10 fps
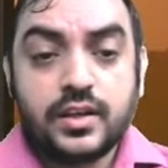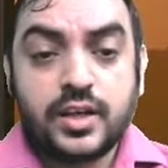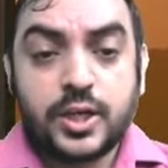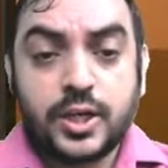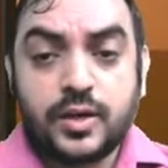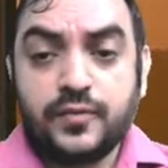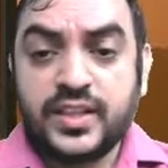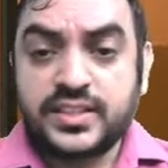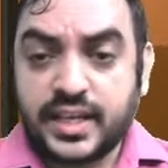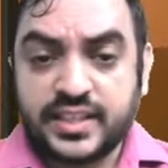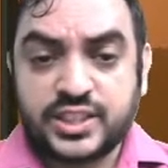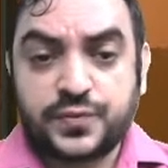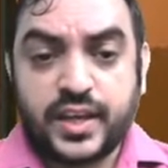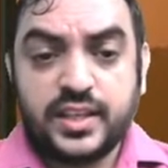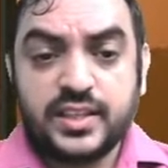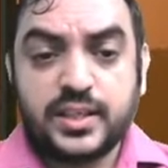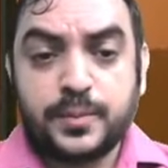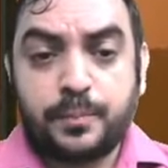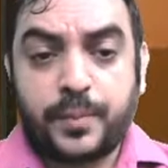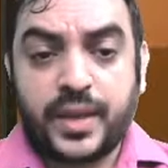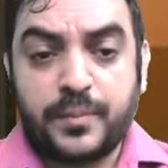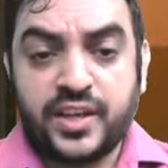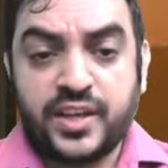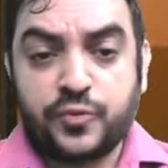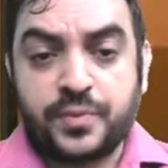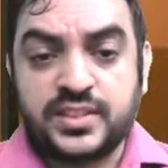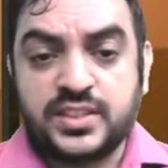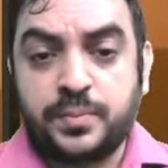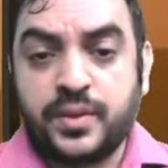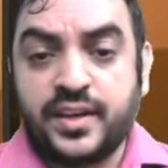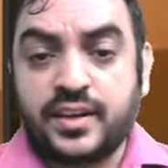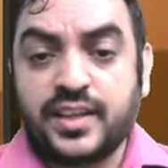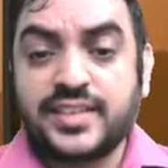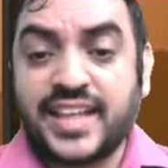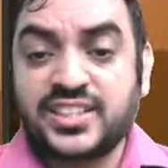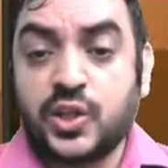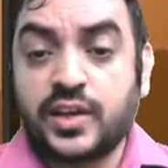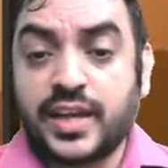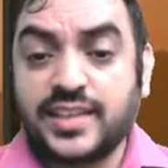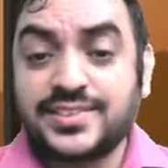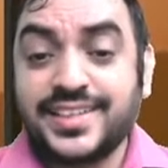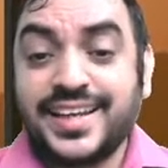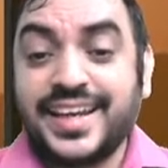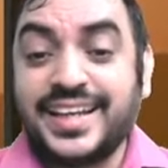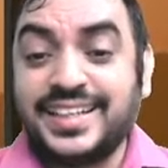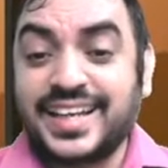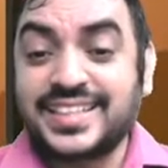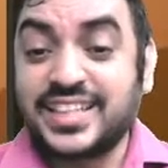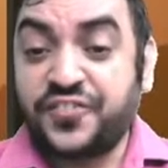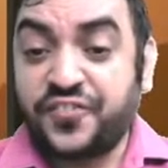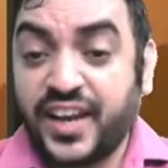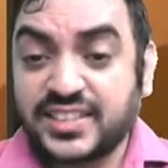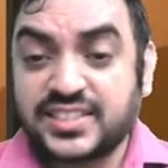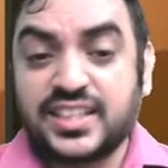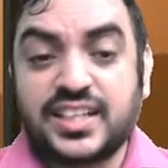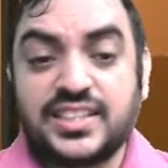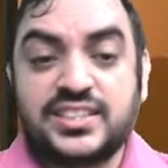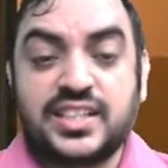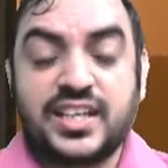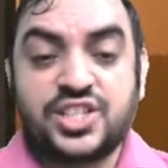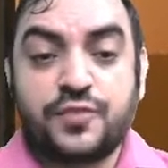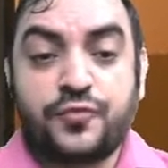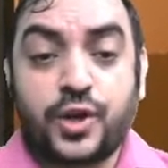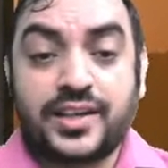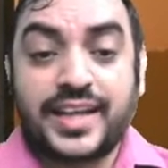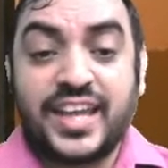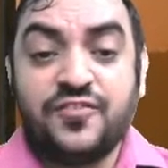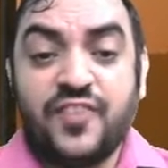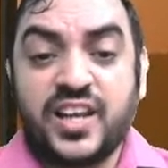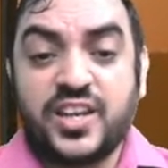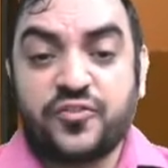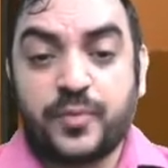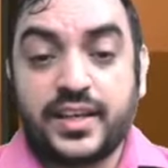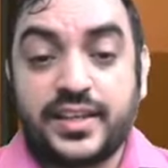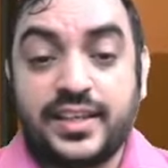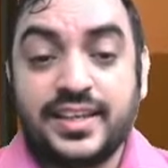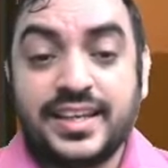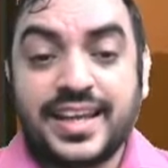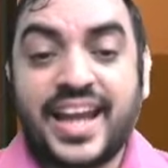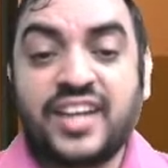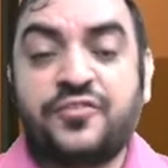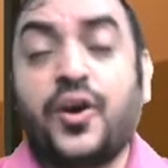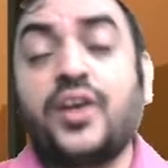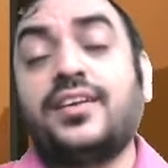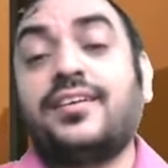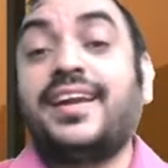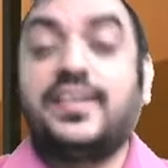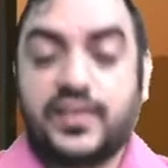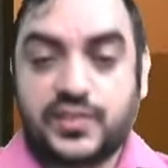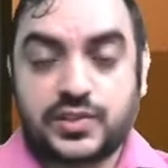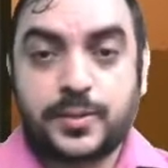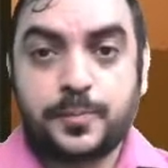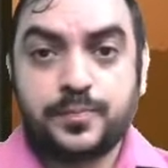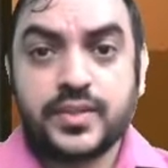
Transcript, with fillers: Uh, will satisfy the payment of principal interest as long as interest reflects the consideration for time value of money and for credit risk.